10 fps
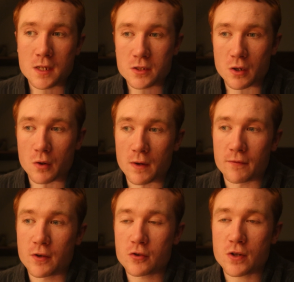So
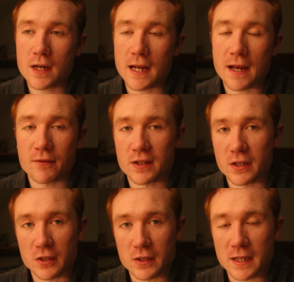if you're trying to have like a
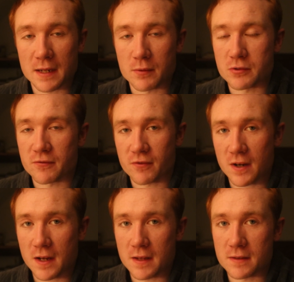good night with your
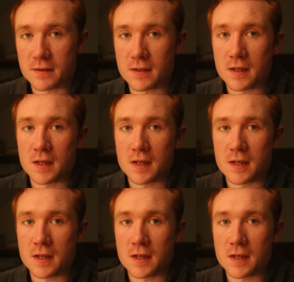friends,